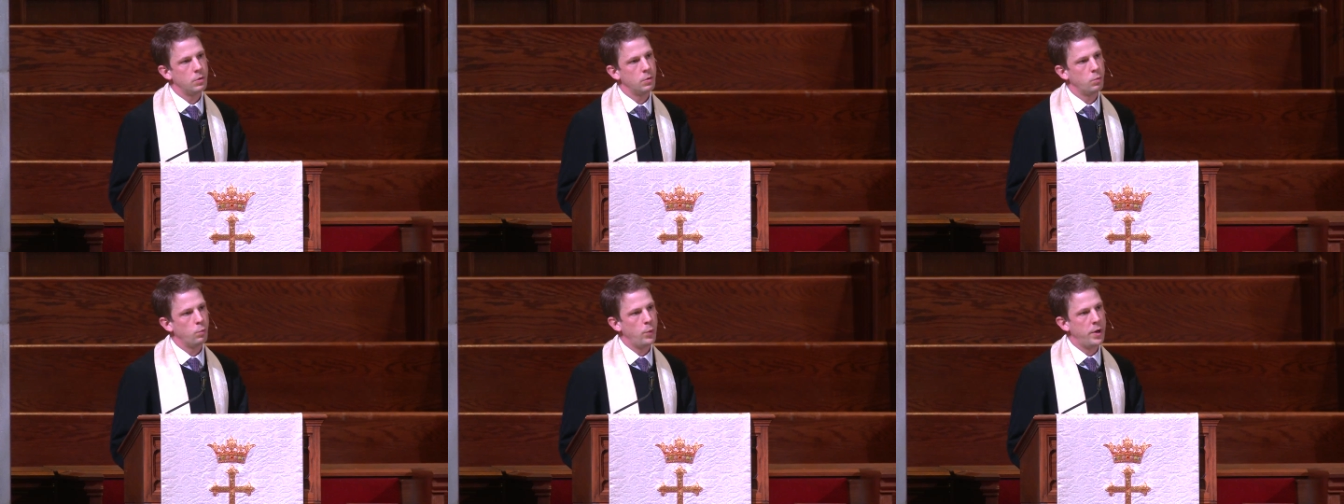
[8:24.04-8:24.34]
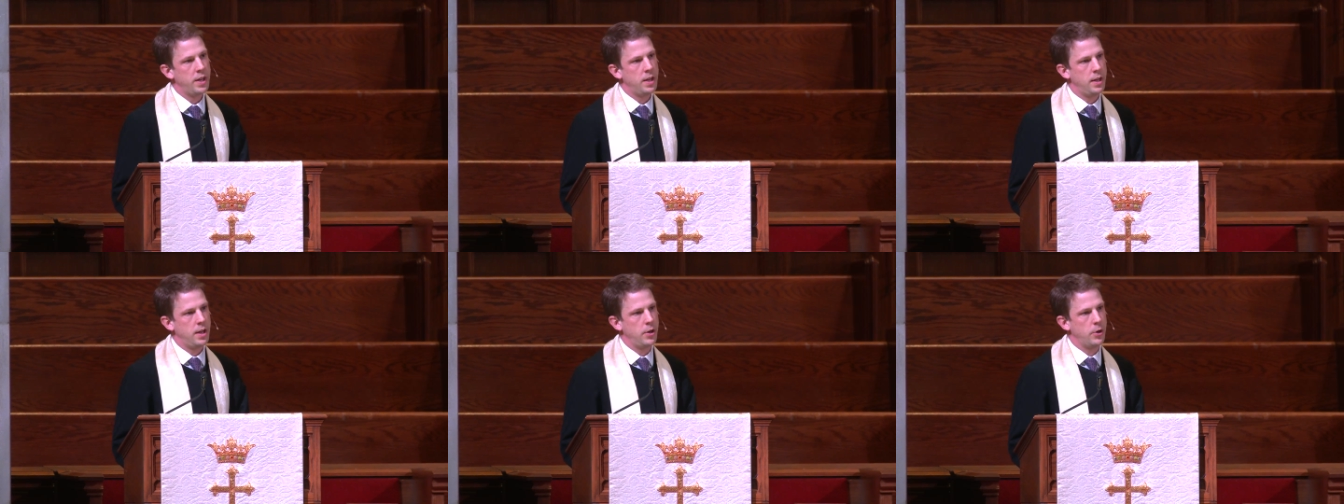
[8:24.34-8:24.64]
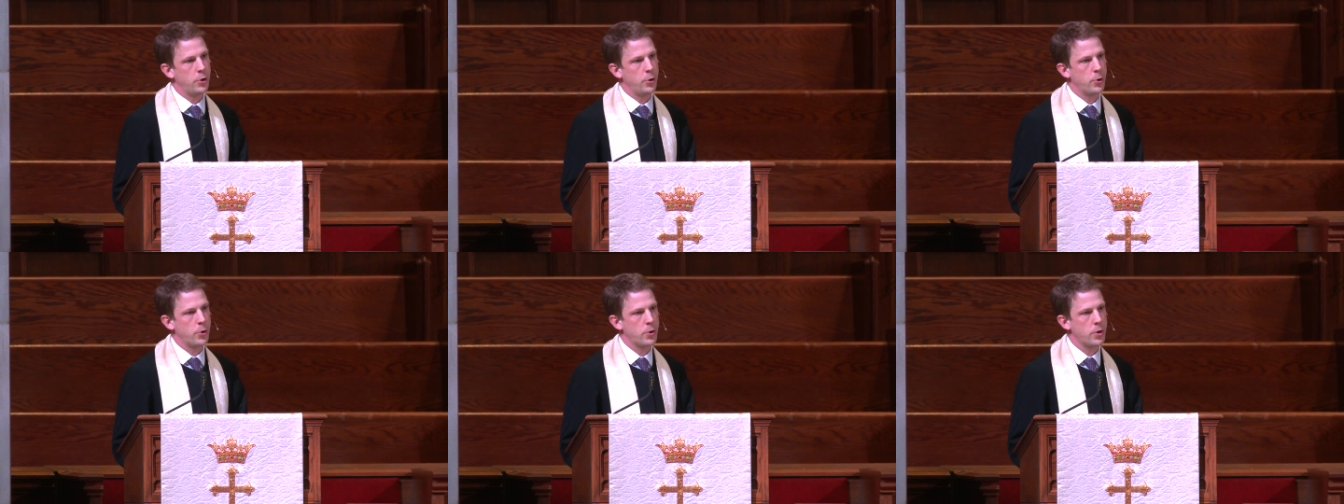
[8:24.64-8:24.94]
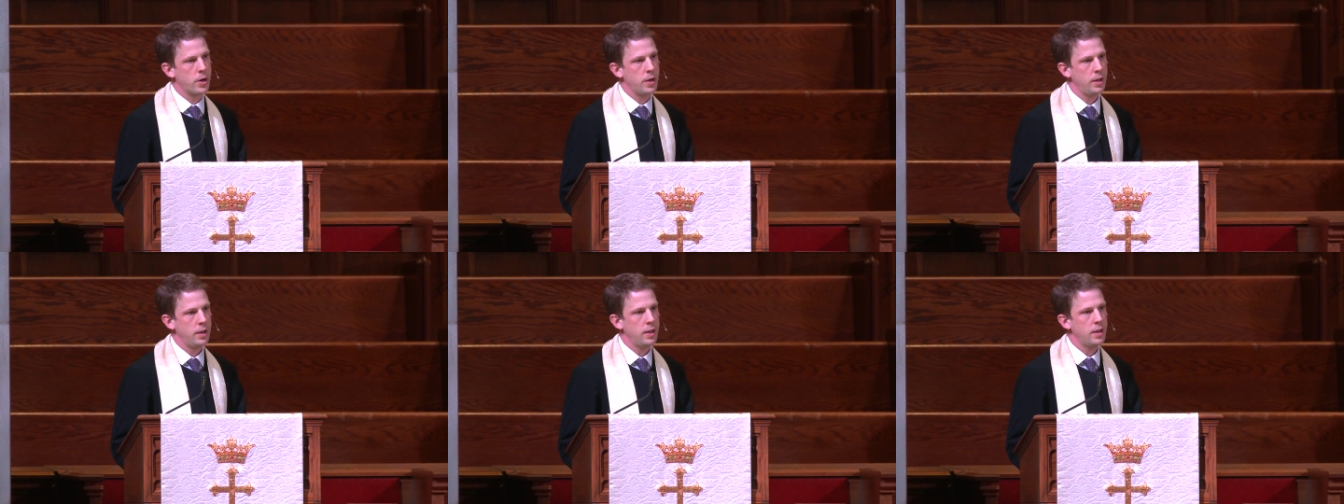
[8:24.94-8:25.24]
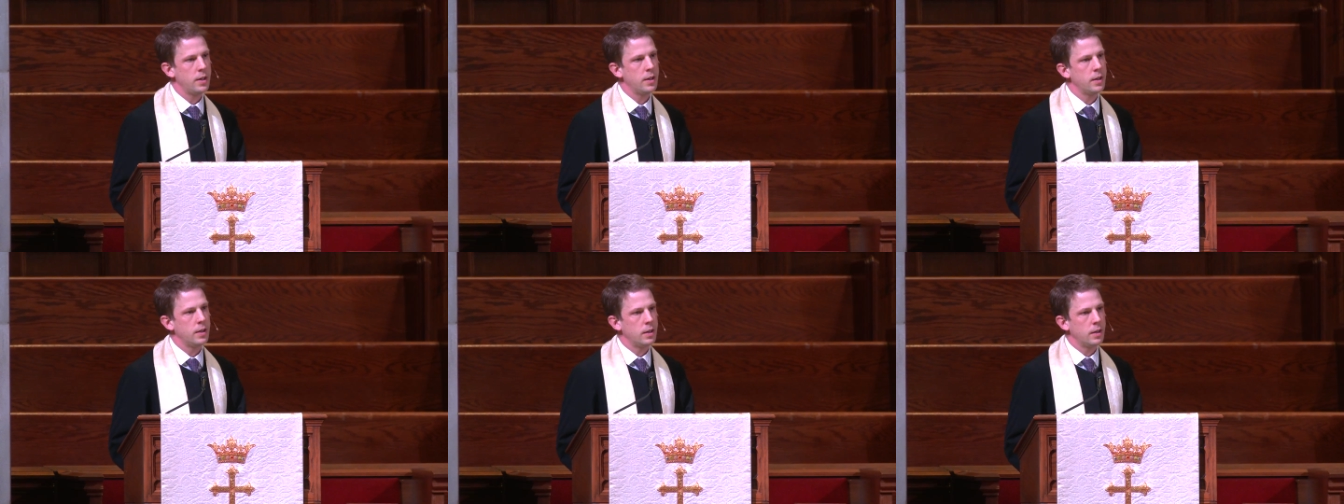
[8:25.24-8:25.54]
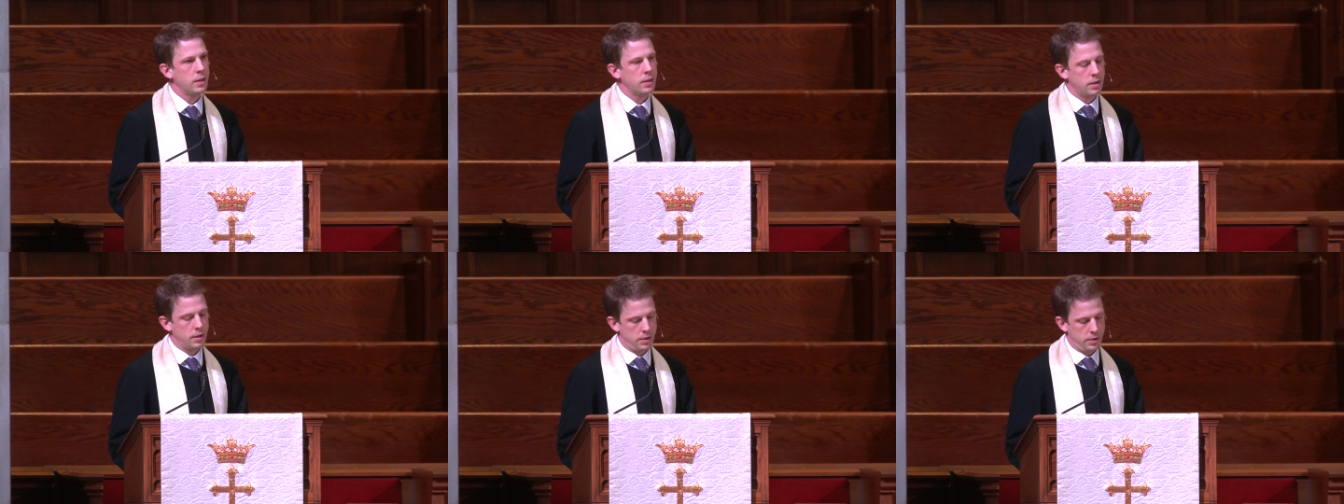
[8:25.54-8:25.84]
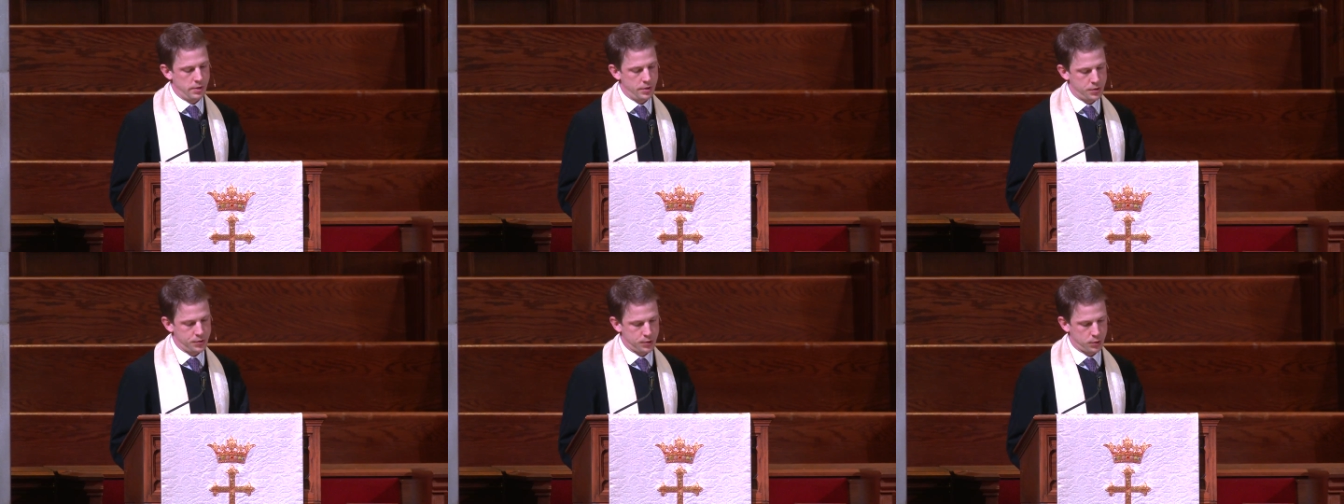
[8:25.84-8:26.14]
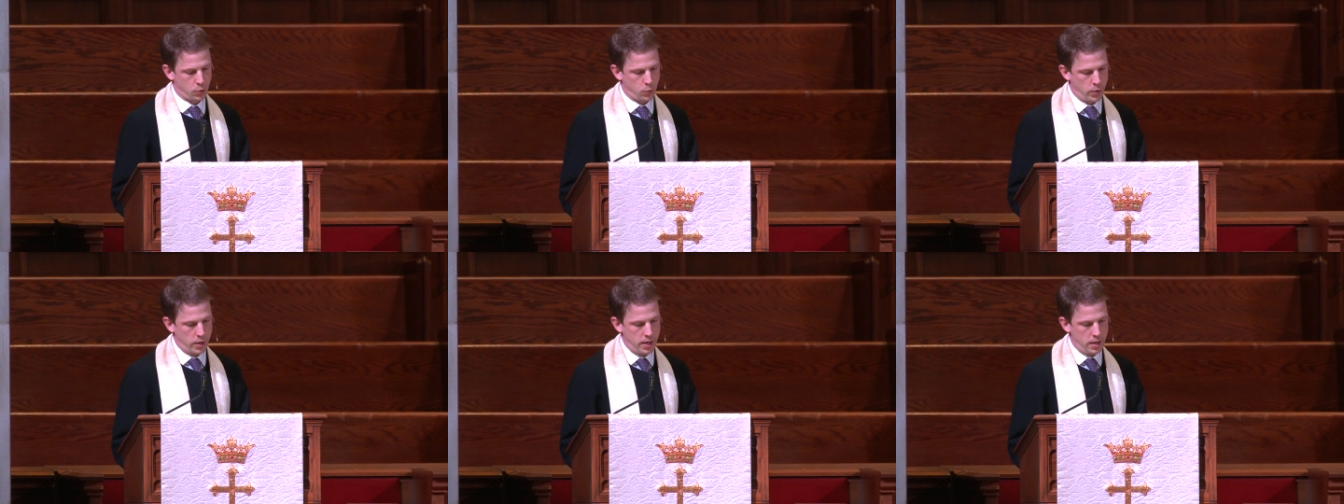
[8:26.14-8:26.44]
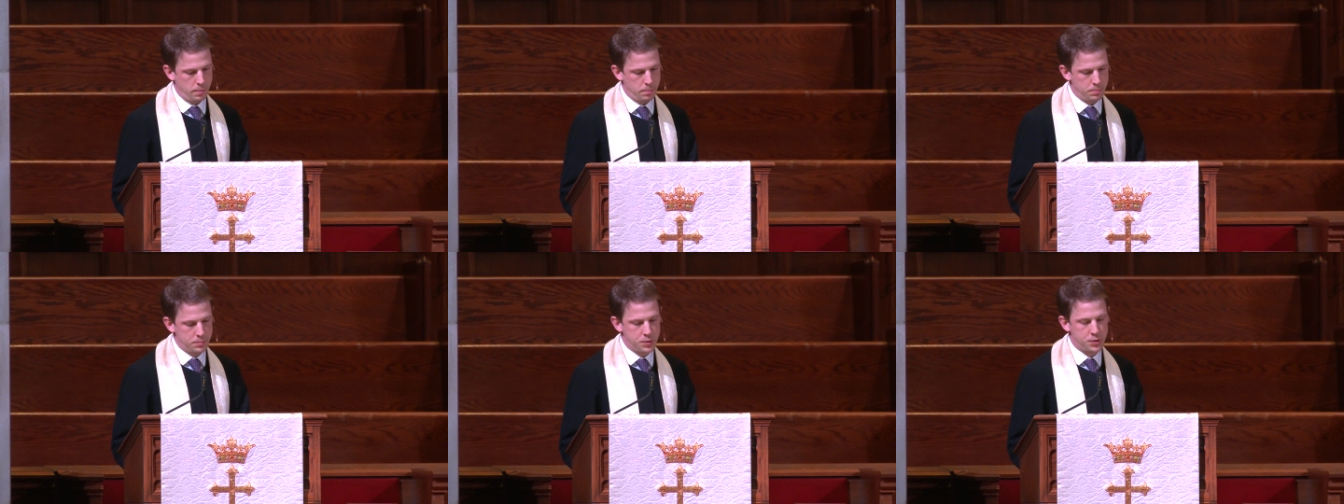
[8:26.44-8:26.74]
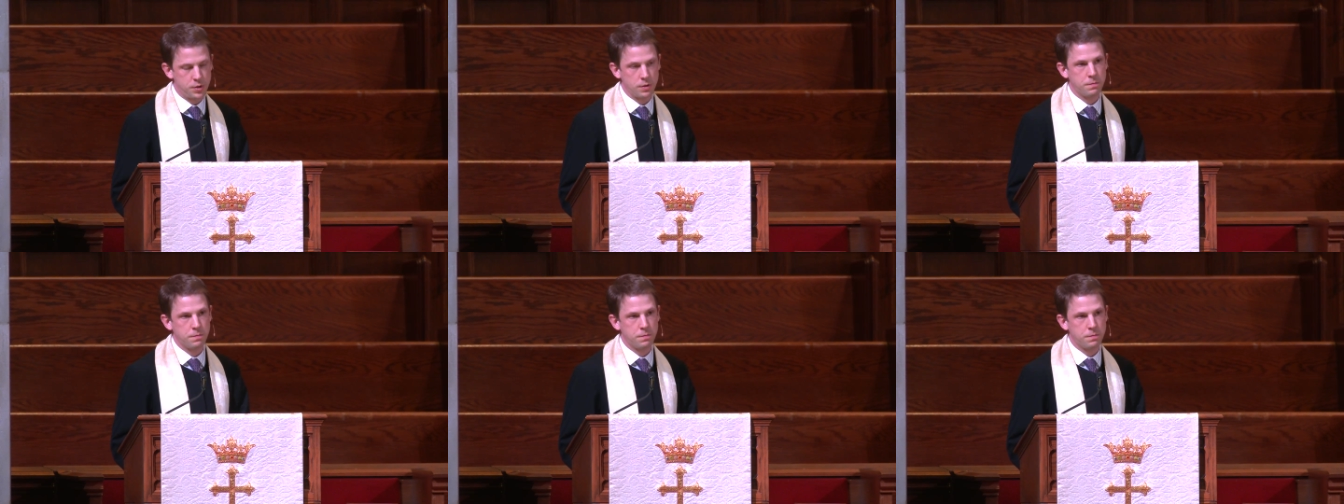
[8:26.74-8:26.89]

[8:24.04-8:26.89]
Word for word: we hear the screams